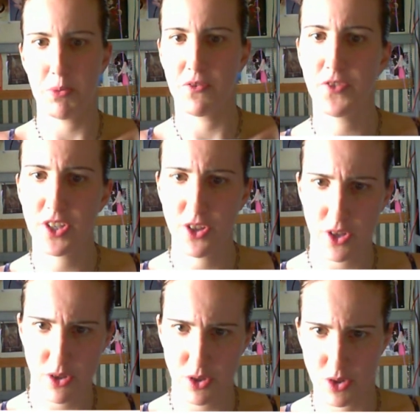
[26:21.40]
feel
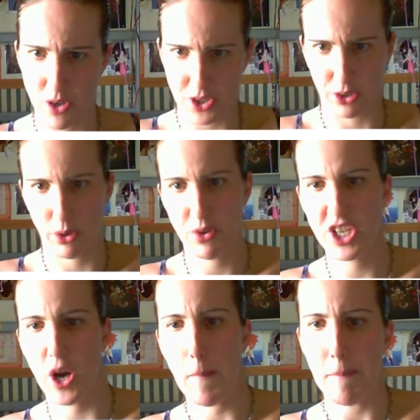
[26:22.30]
those who don't agree with it
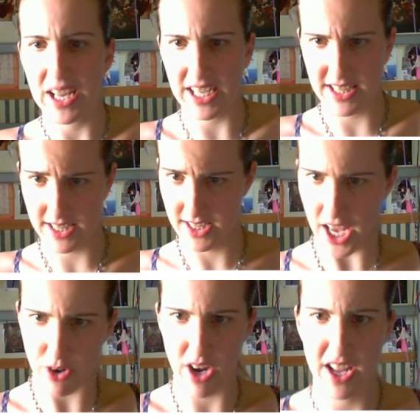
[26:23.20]
are bigots,
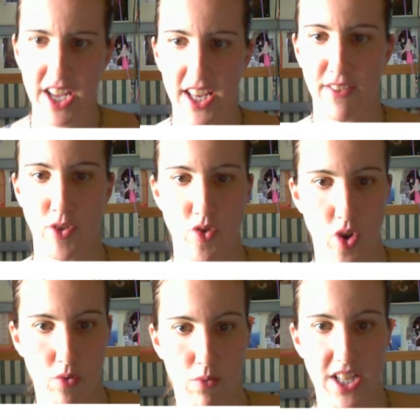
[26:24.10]
etc. If you
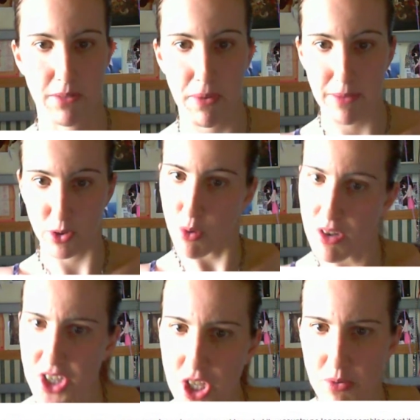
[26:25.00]
don't want the Bible
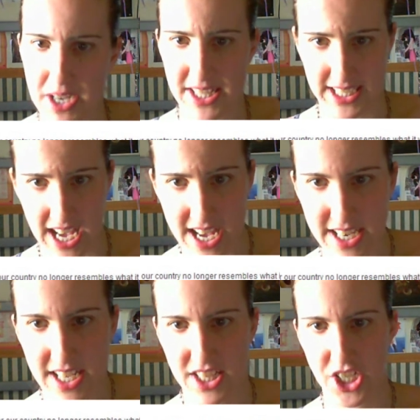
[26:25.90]
quoted to you as a guide,
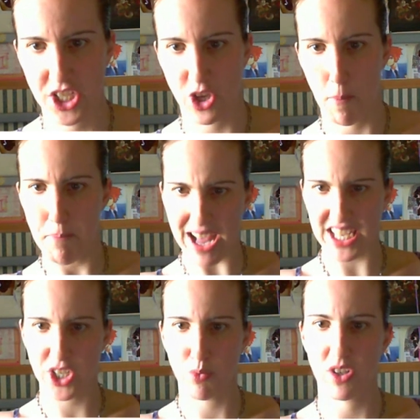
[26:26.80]
then just go back
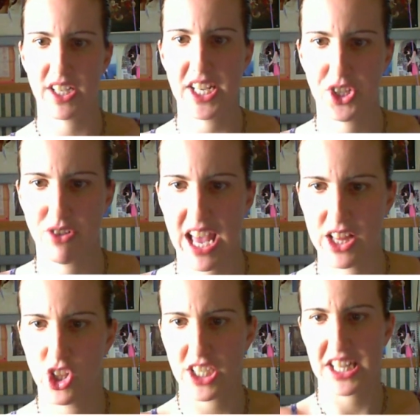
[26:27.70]
into world history and
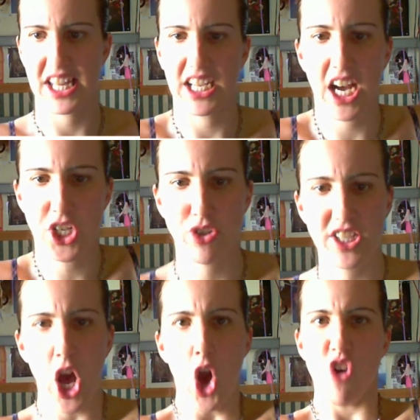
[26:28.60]
look at the countries
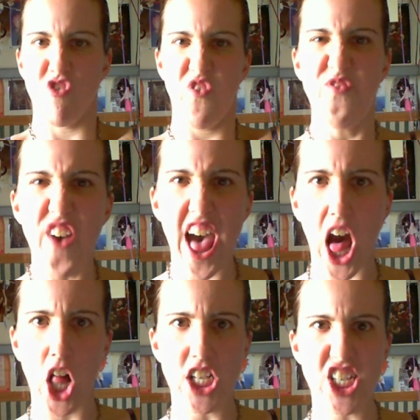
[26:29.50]
who
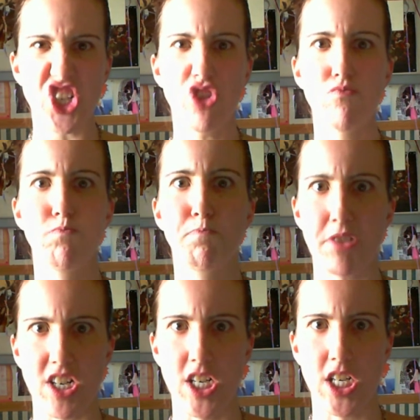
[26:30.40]
fell into
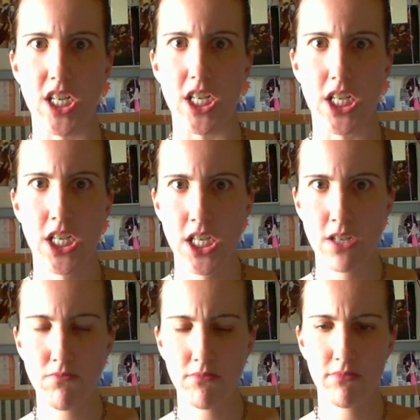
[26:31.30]
bondage.
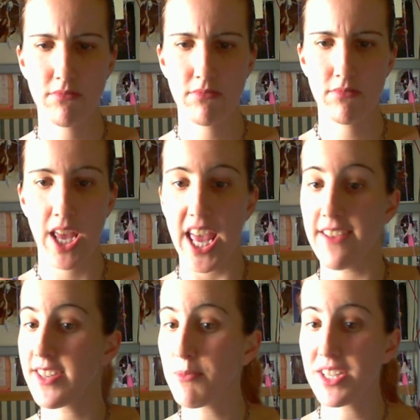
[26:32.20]
If
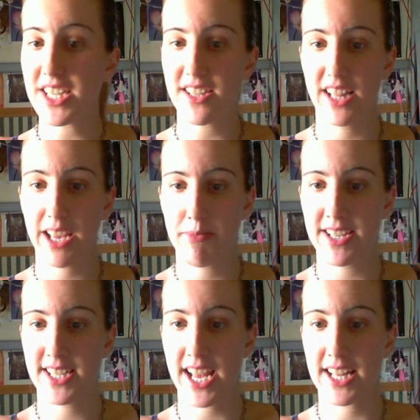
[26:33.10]
someone doesn't like my
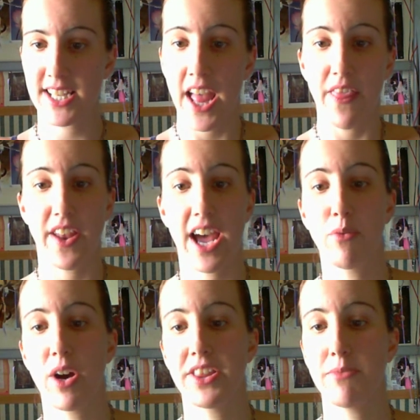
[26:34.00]
stance, then I
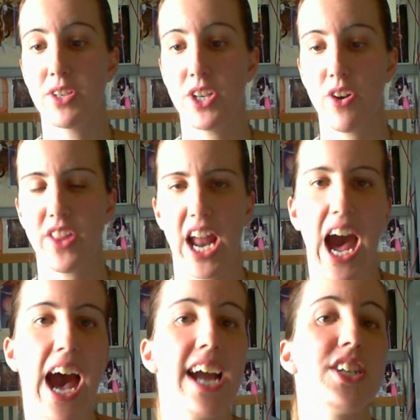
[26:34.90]
want them to know that
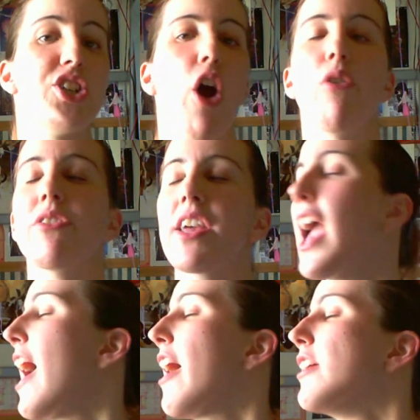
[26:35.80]
I don't
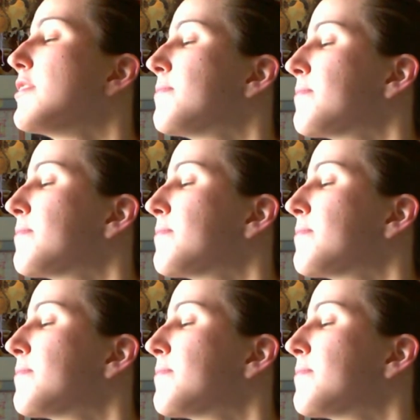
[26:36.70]
care.